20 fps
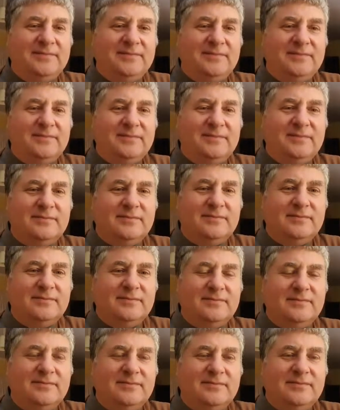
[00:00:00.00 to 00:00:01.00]

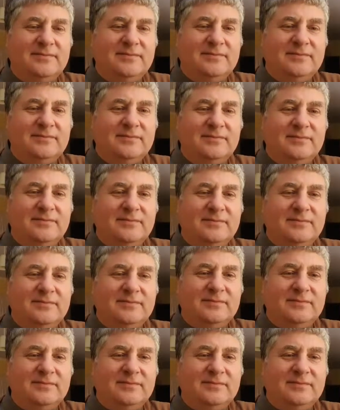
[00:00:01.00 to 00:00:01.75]
[no speech]